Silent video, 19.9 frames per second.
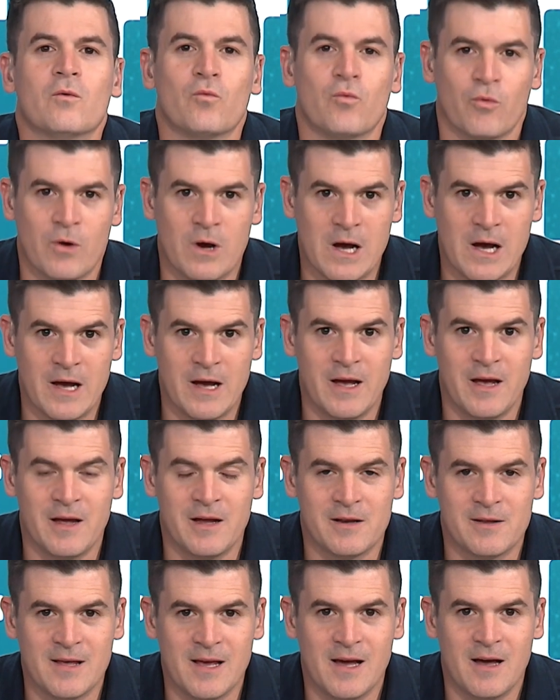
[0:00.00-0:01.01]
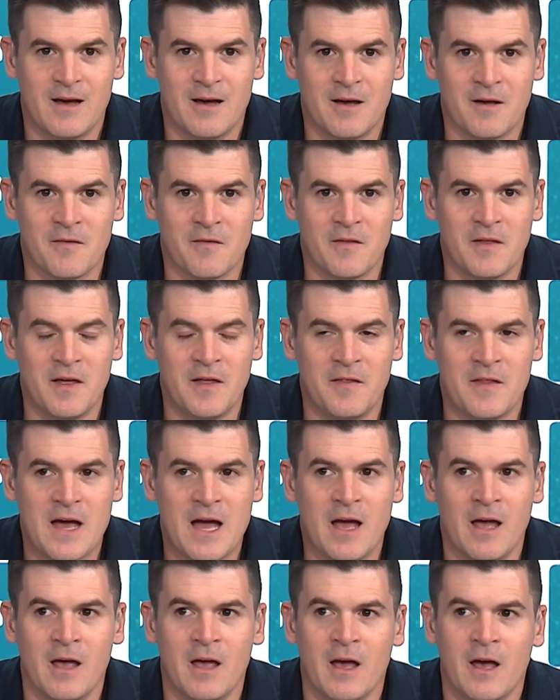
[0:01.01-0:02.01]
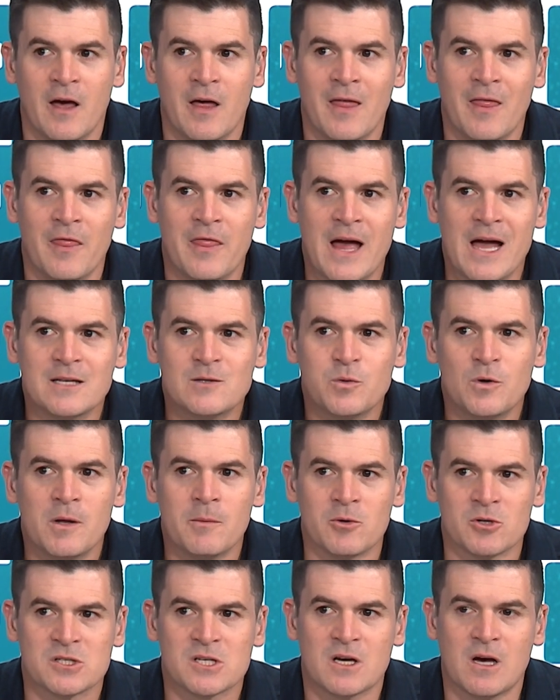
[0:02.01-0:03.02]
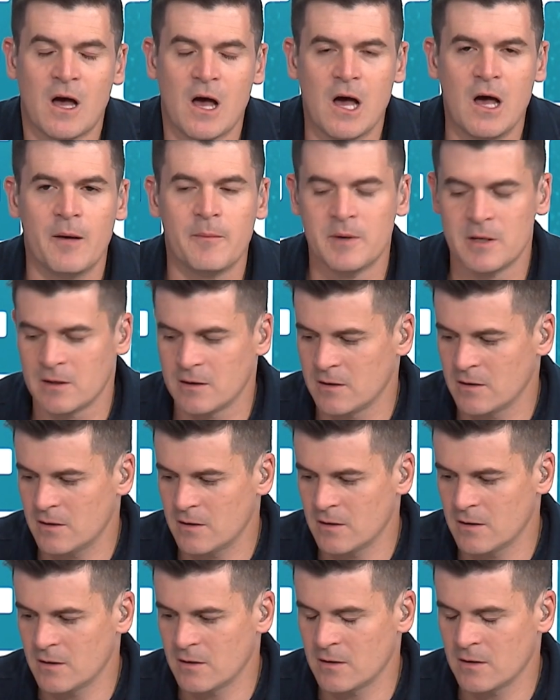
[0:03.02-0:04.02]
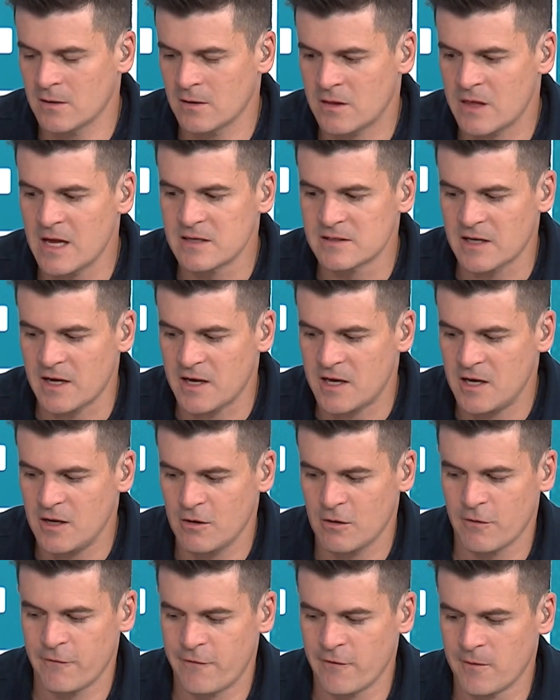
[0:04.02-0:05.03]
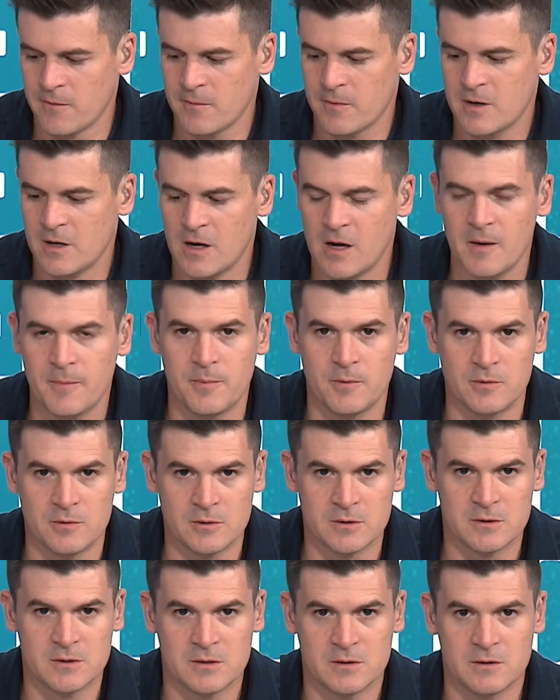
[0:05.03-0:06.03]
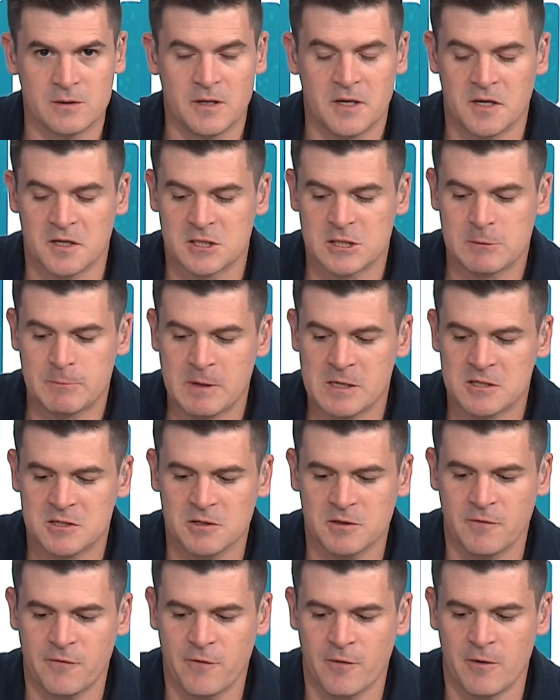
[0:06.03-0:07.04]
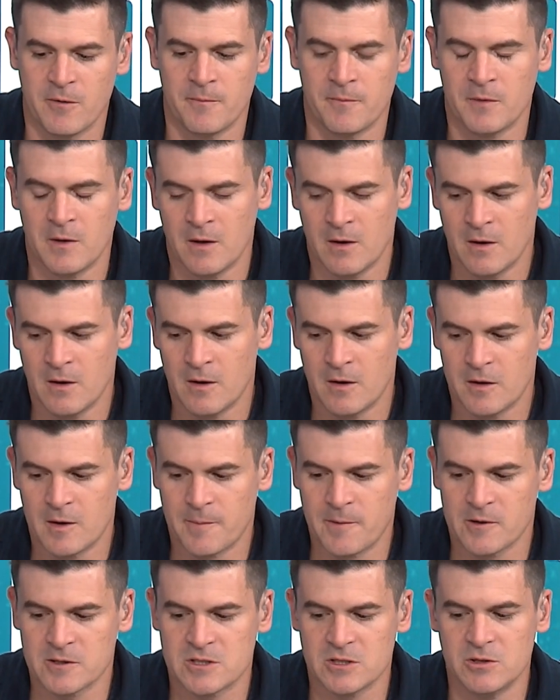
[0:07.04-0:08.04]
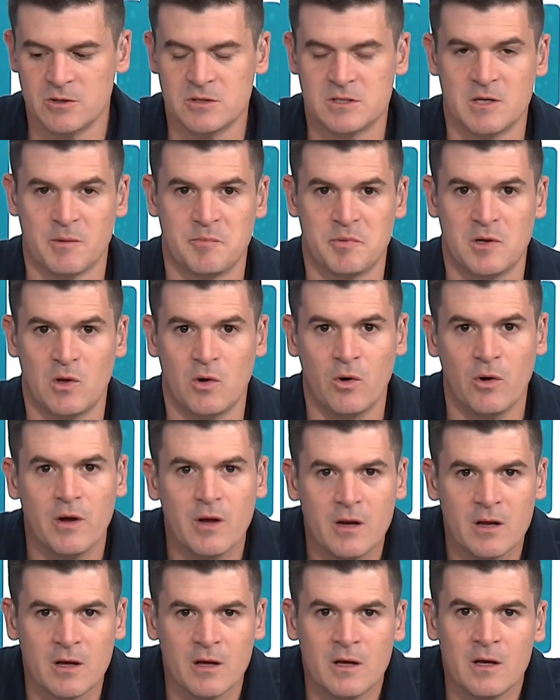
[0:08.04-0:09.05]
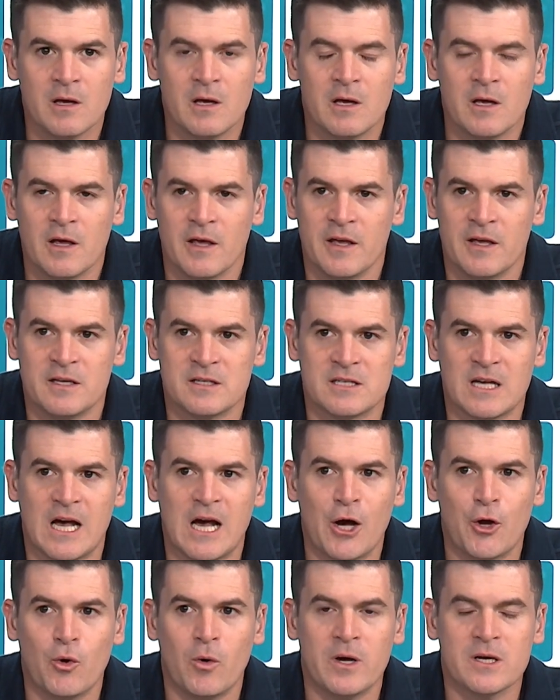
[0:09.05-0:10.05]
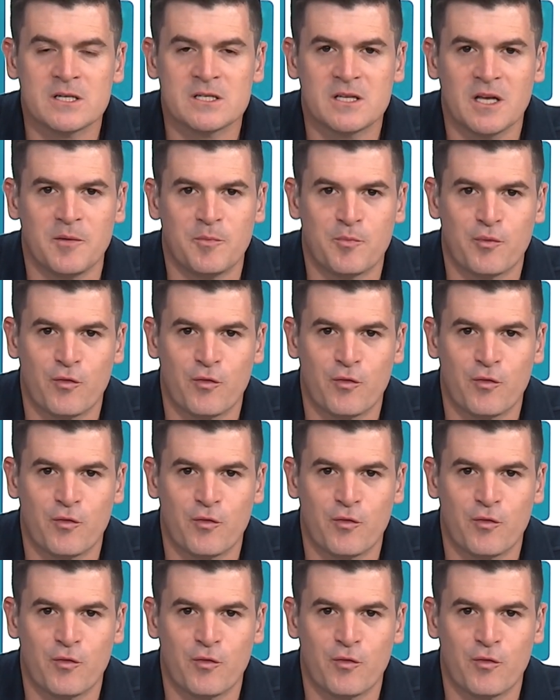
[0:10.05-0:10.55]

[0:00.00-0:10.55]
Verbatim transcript: Right. Yeah. And that that's one of the most common things I hear from couples and especially from the person who's deployed is how do I stay